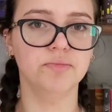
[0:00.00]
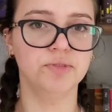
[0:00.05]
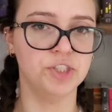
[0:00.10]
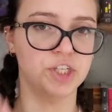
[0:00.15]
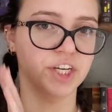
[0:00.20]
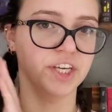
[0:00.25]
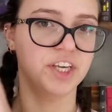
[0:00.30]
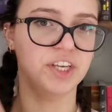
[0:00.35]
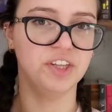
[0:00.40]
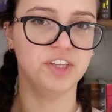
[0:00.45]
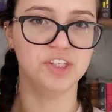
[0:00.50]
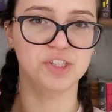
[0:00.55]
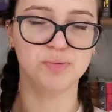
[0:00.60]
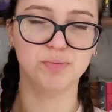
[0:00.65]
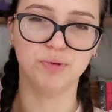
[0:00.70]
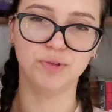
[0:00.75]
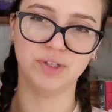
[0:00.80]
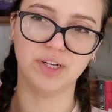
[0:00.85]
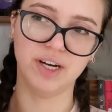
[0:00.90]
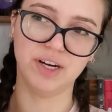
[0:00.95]
checking this
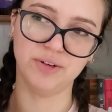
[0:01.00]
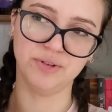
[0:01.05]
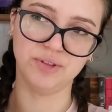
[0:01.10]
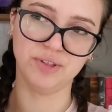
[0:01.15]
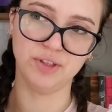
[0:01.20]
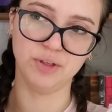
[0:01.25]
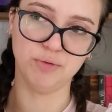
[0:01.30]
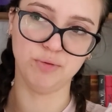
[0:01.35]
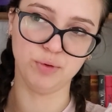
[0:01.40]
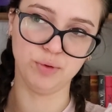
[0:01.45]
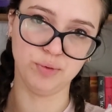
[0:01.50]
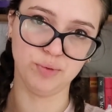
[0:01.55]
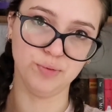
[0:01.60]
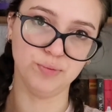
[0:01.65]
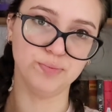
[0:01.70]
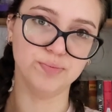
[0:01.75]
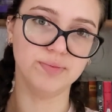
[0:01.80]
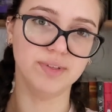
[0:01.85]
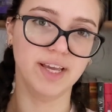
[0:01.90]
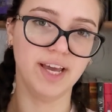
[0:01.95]
book out if
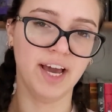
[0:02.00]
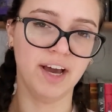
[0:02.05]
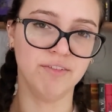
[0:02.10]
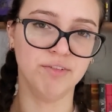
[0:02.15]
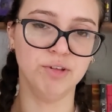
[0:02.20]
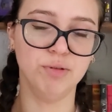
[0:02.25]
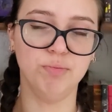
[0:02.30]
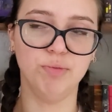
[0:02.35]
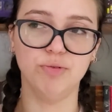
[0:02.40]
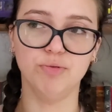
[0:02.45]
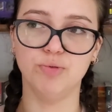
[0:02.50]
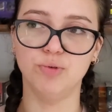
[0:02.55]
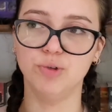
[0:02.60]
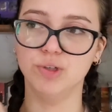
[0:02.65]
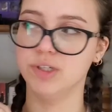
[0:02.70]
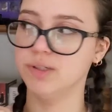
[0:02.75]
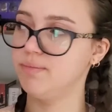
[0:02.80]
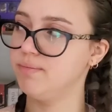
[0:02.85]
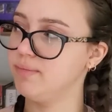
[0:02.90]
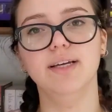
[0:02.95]
you haven't
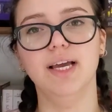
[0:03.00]
before.